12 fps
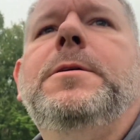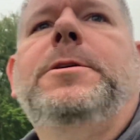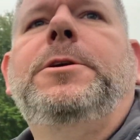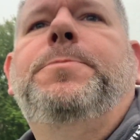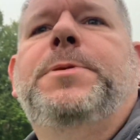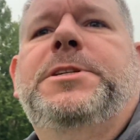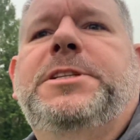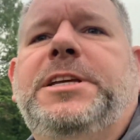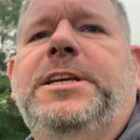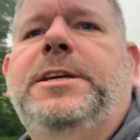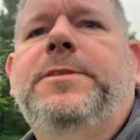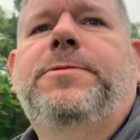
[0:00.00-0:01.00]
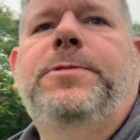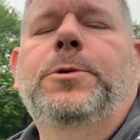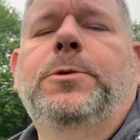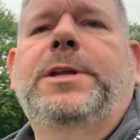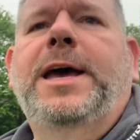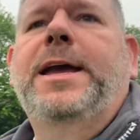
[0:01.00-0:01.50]
you perceive
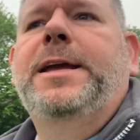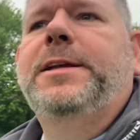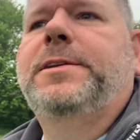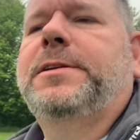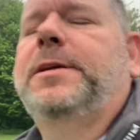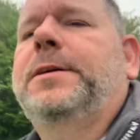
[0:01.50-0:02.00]
your days